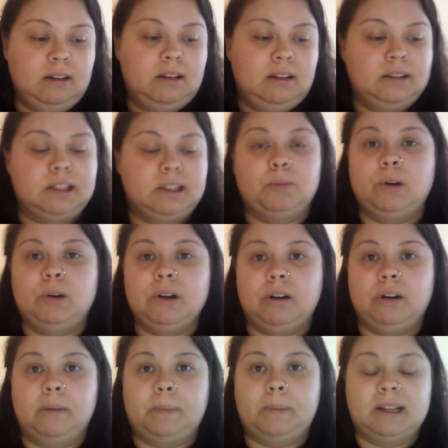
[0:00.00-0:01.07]
support
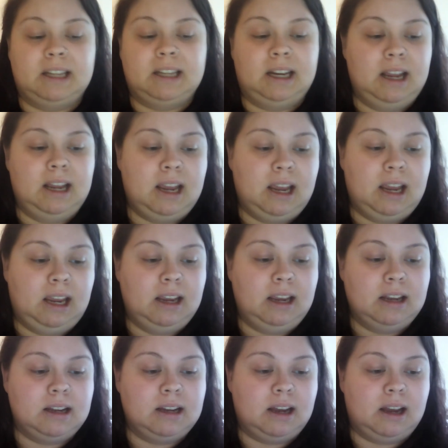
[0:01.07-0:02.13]
group, I said,
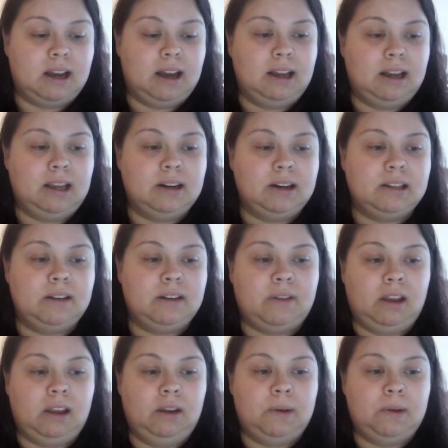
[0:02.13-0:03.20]
hey, here's an
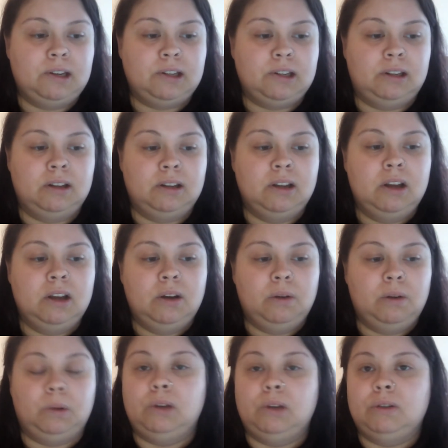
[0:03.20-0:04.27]
evaluation.
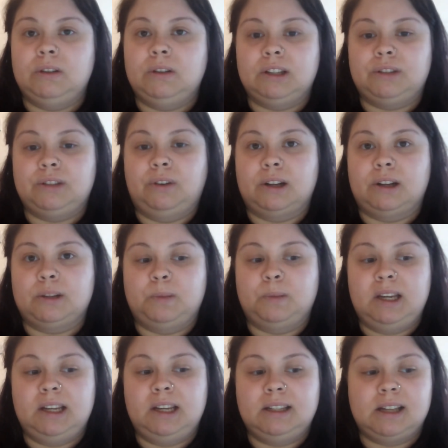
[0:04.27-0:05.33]
Will you do this for us,
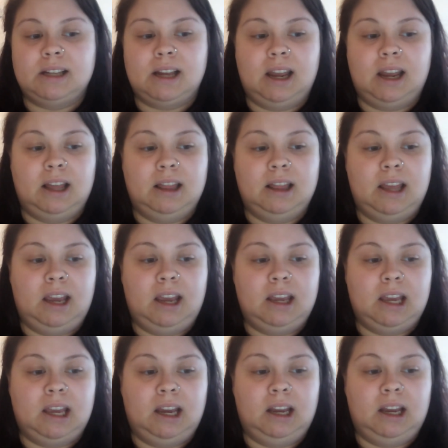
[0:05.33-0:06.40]
please? And they
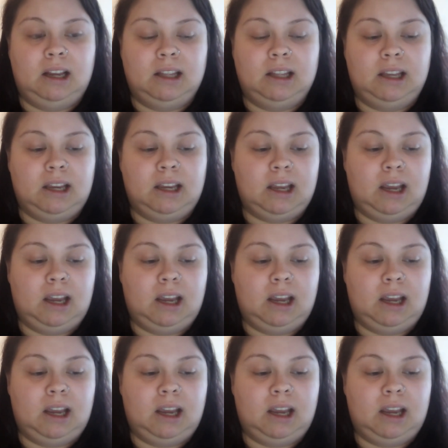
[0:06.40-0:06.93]
can click